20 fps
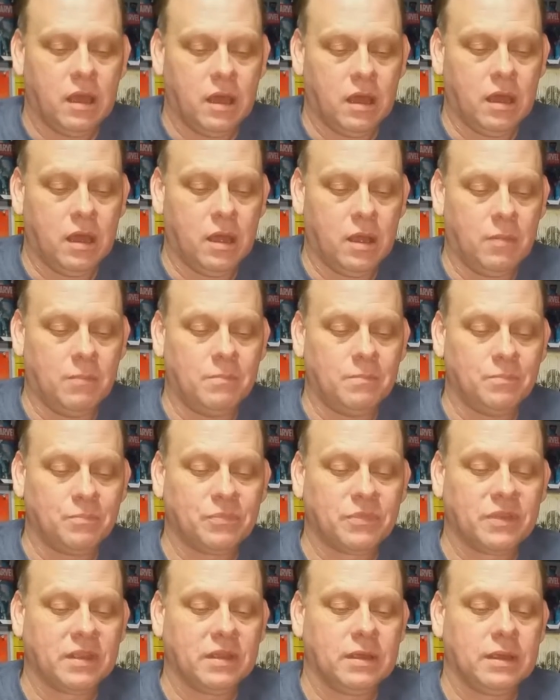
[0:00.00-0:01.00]
Um,
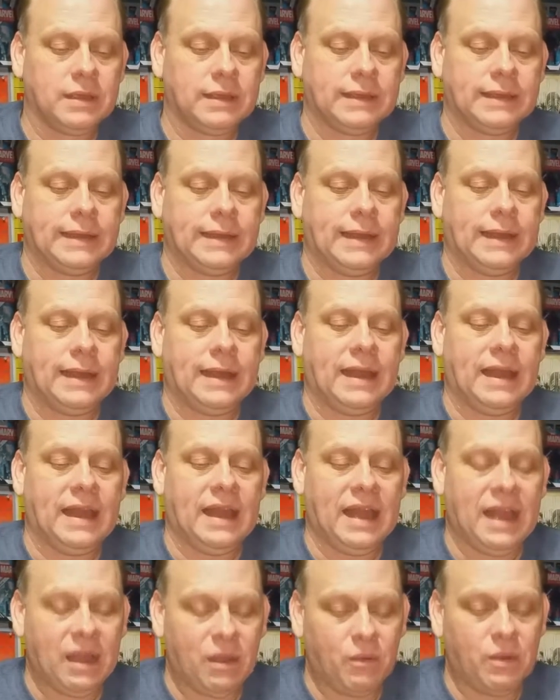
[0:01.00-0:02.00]

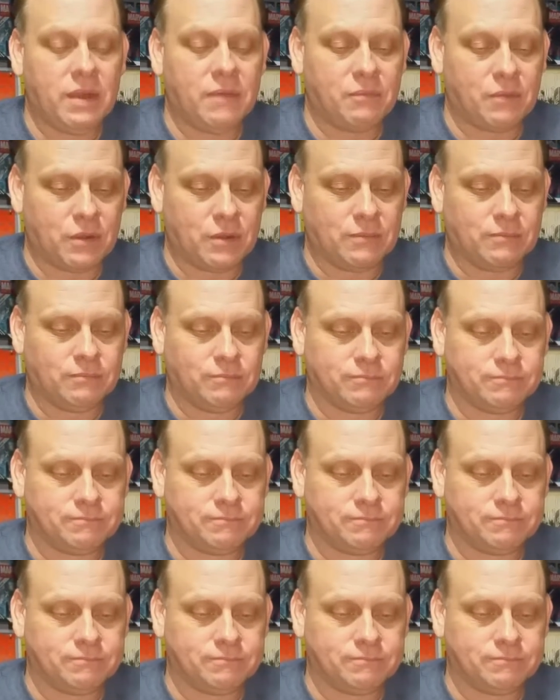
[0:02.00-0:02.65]
however,